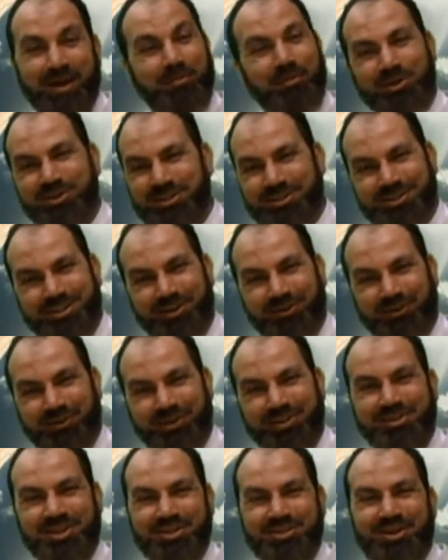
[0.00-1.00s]
because it's a
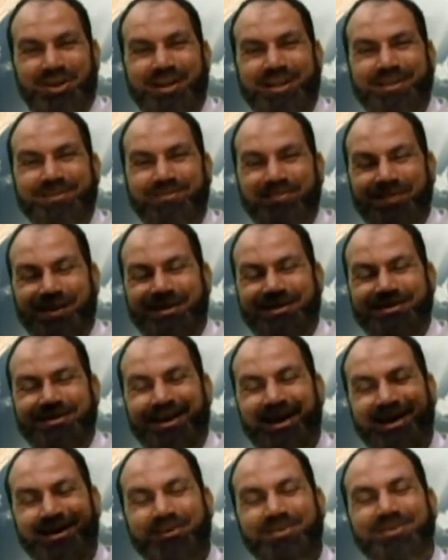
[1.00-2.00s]
different exchange rate.
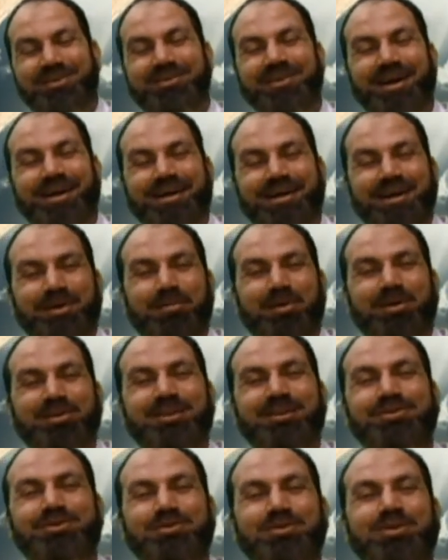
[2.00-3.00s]
Now we're talking
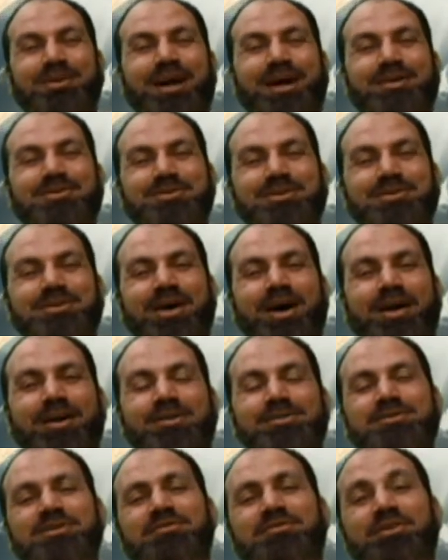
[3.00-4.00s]
about the
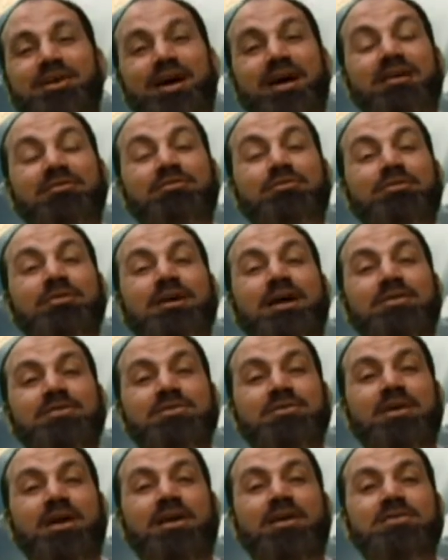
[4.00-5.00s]
$2,000. If you have
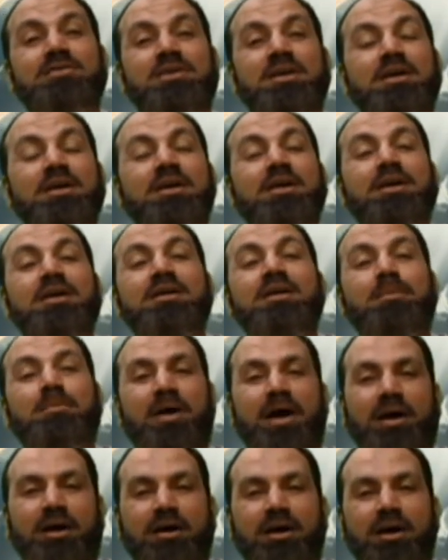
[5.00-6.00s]
$2,000 in the
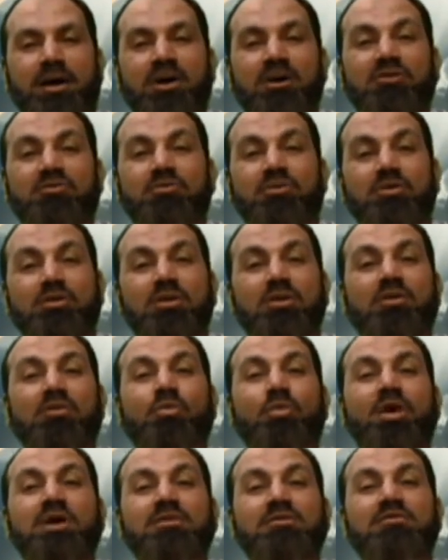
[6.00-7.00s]
bank for
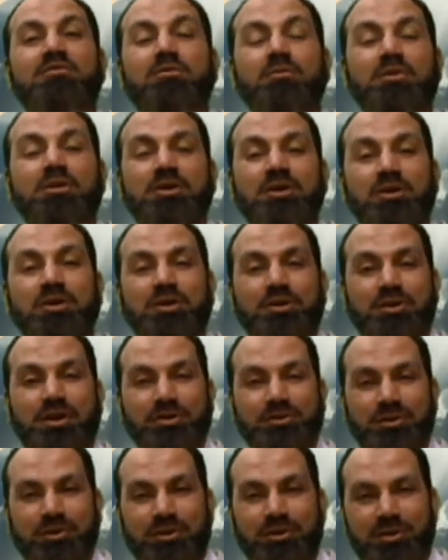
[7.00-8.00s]
one full year
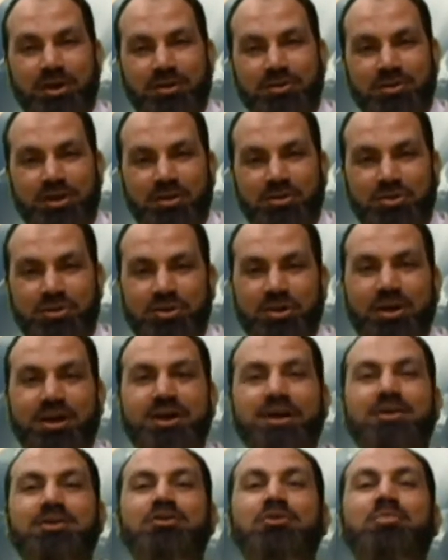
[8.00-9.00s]
that you did not touch,
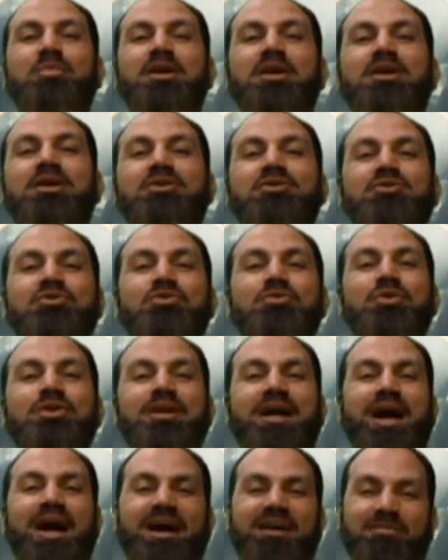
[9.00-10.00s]
you pay
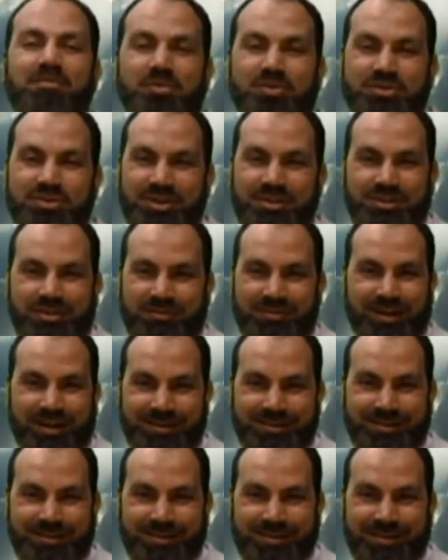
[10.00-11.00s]
2.5% of
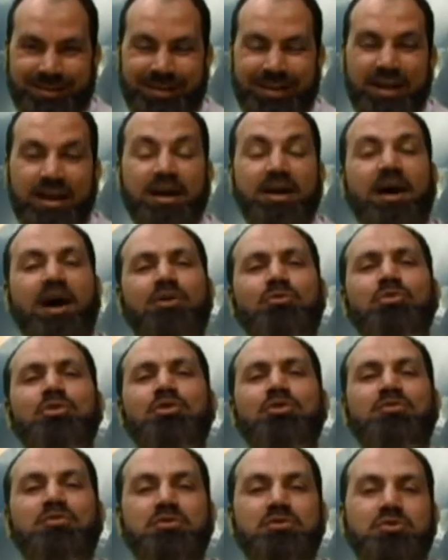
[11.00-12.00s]
that. And we
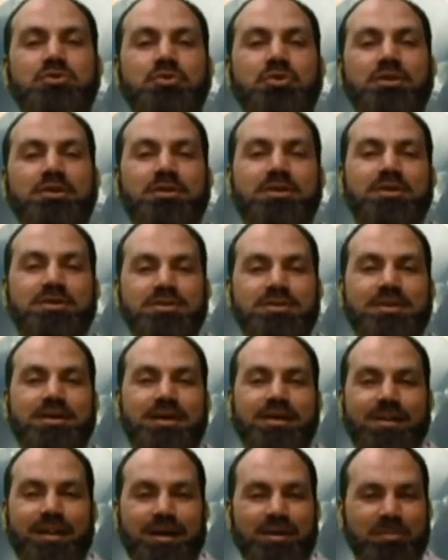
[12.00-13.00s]
know for sure there is
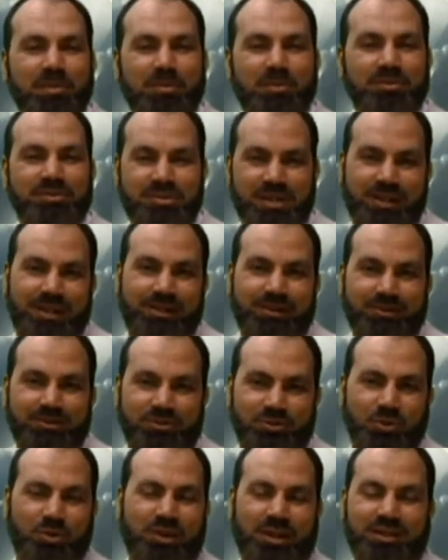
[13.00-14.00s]
a lot of people say that
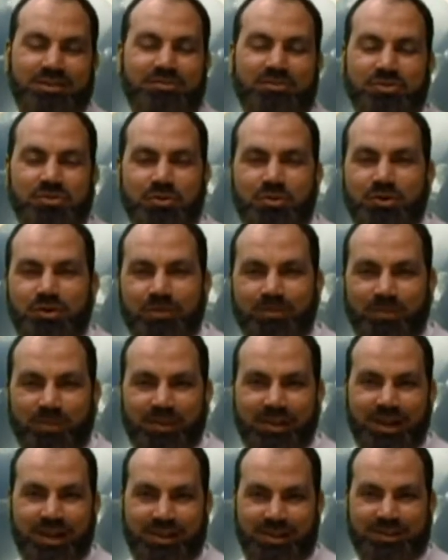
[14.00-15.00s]
there's two things for sure,
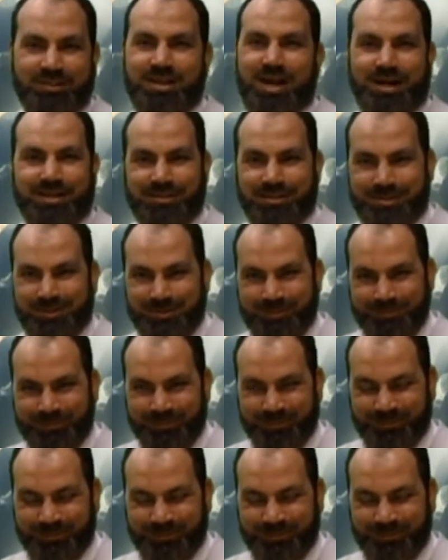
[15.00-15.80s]
death and taxes.